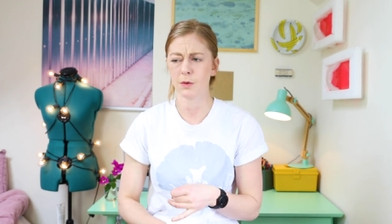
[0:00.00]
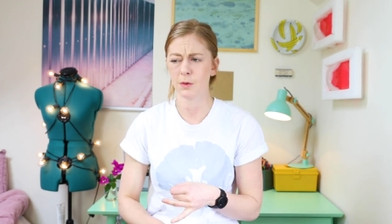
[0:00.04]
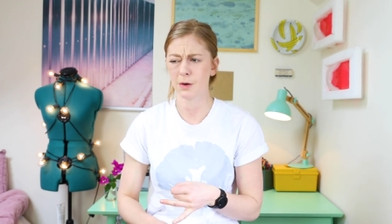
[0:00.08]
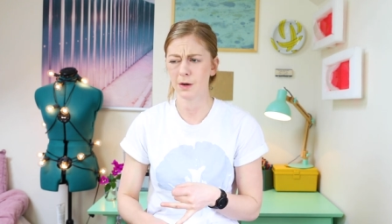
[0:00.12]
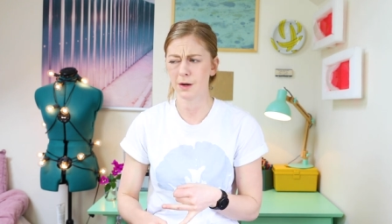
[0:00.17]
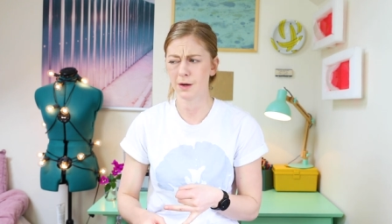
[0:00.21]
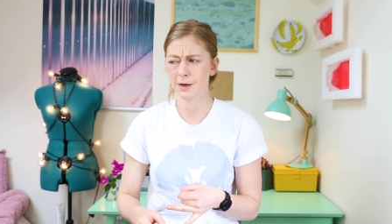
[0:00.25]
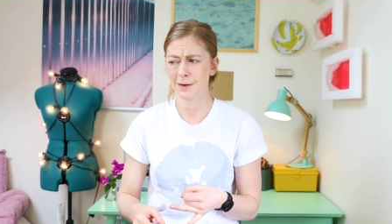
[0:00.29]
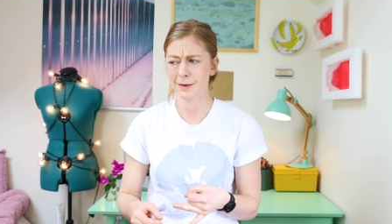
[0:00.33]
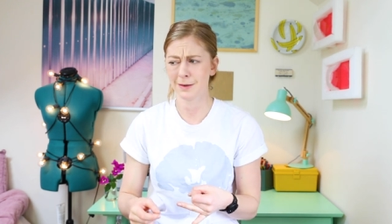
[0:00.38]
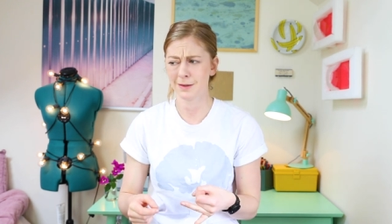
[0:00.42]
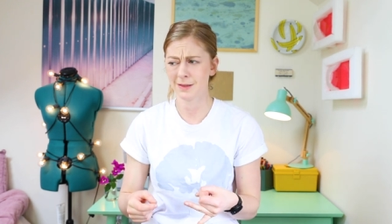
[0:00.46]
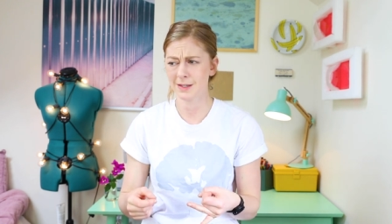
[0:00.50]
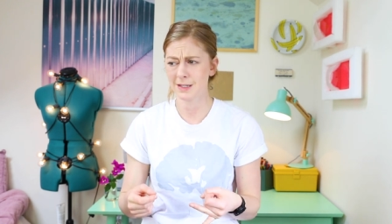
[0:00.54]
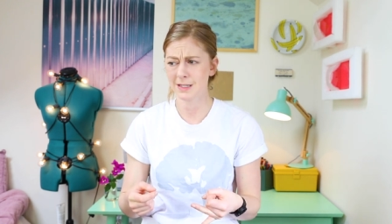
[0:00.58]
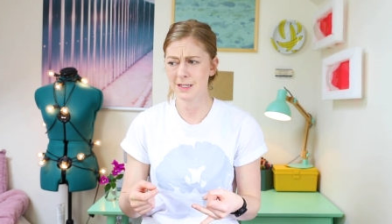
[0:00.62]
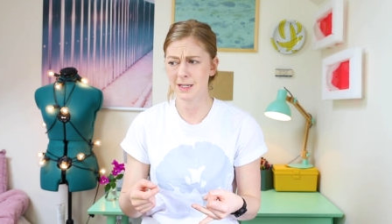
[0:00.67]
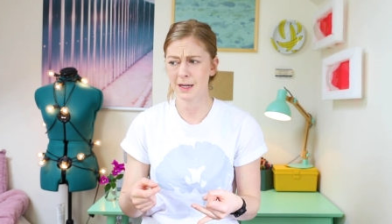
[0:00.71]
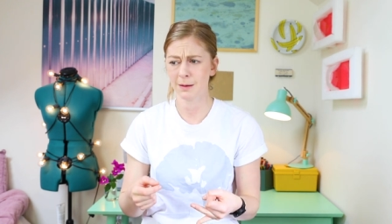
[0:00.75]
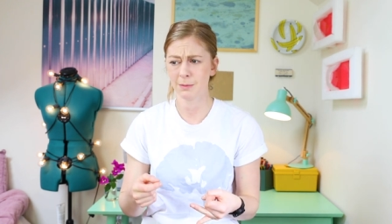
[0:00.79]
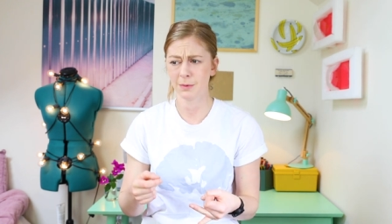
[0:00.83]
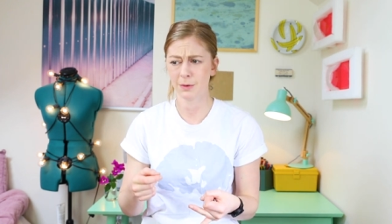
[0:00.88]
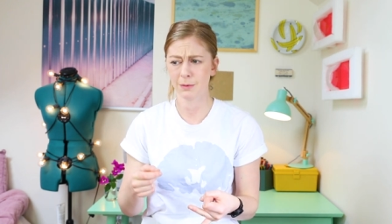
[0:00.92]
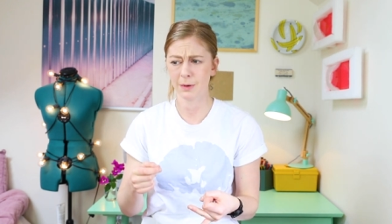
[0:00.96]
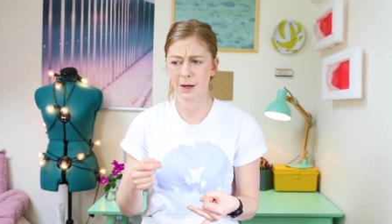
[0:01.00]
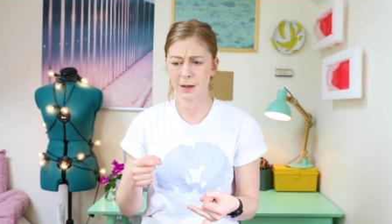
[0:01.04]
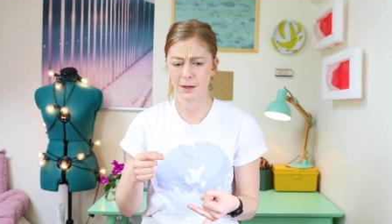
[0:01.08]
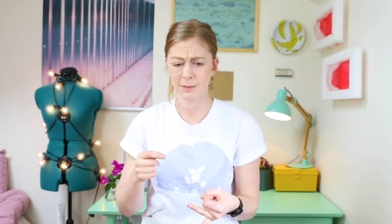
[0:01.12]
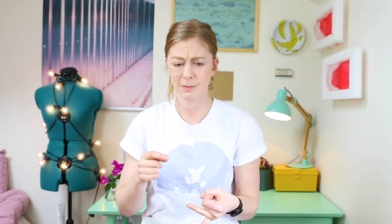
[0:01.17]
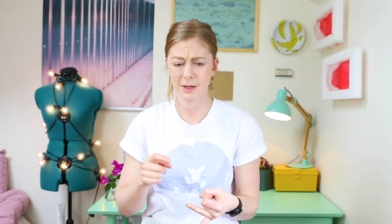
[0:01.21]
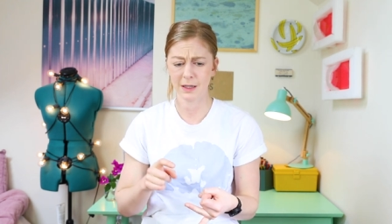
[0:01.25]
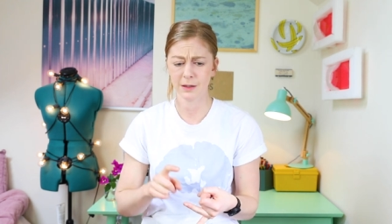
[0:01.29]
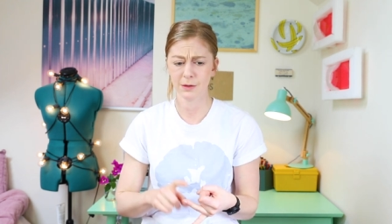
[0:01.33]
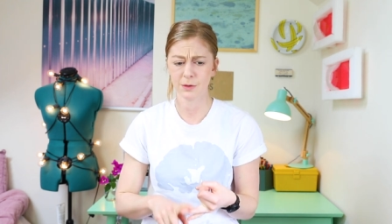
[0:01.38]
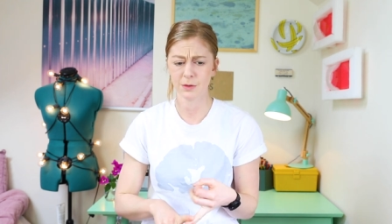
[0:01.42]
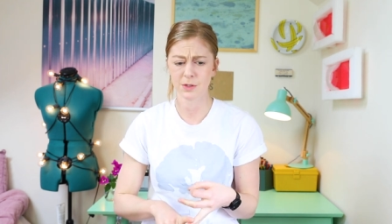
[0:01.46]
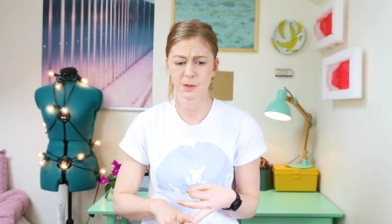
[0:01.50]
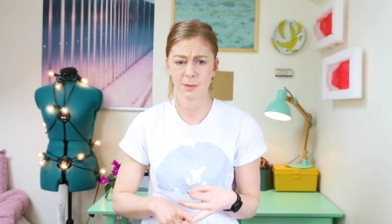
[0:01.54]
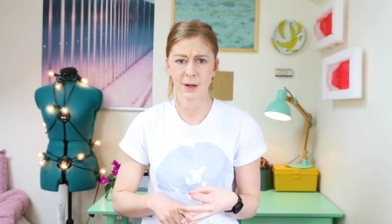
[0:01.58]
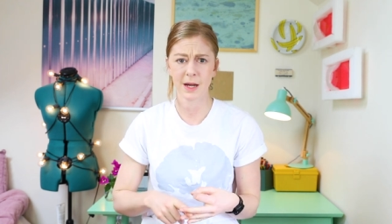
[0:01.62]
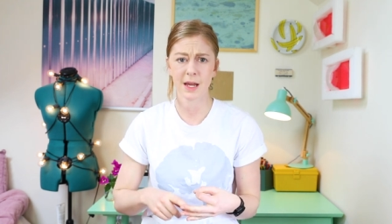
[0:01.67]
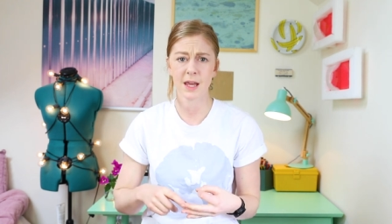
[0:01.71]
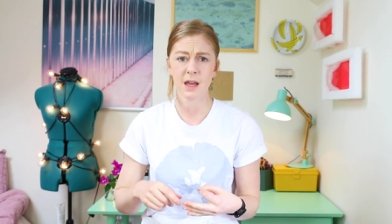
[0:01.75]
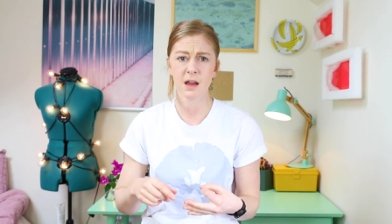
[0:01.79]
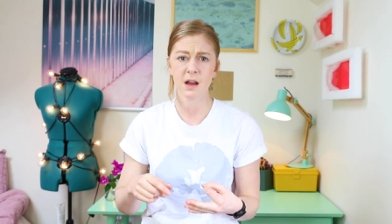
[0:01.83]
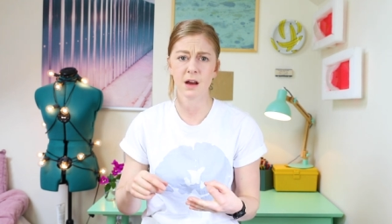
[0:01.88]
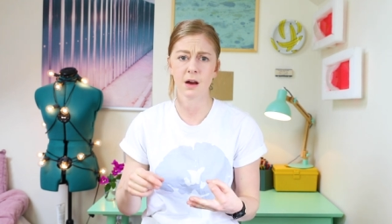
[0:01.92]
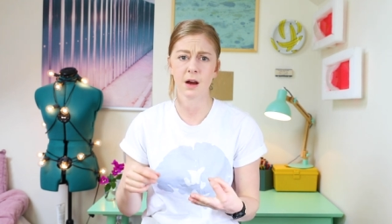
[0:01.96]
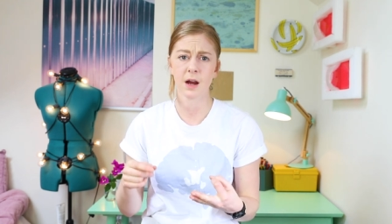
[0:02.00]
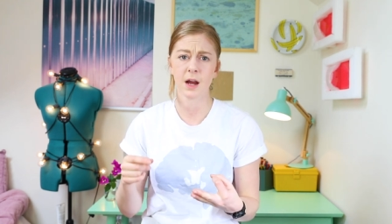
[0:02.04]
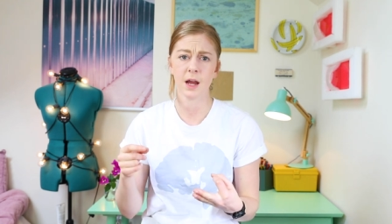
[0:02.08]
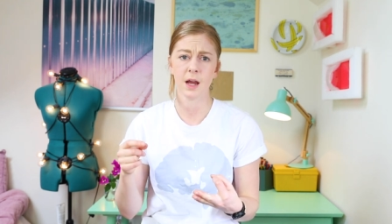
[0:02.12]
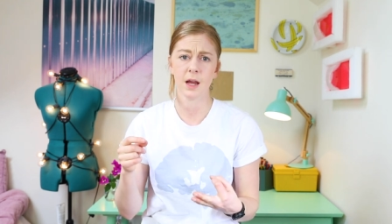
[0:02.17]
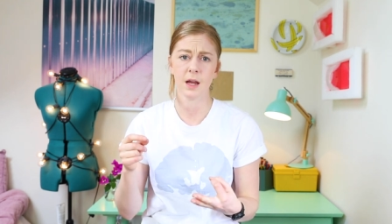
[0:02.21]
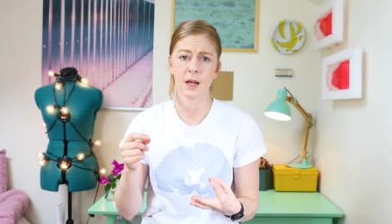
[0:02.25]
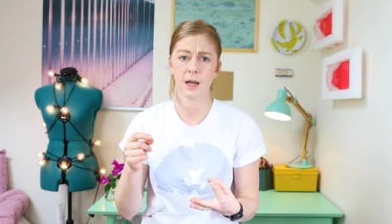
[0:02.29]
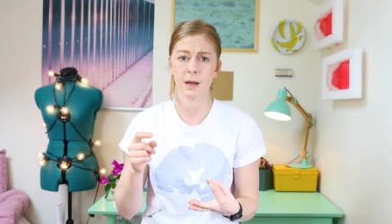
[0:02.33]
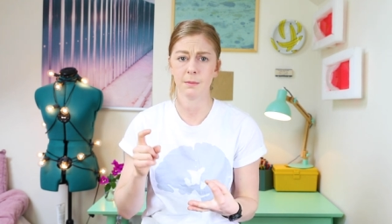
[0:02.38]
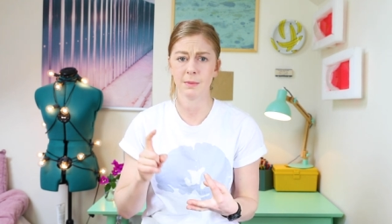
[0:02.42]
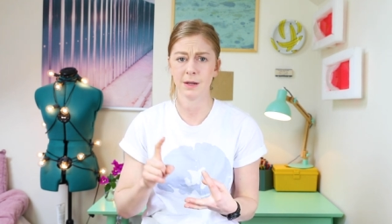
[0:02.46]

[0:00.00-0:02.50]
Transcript: or this time around, I might lose my hearing.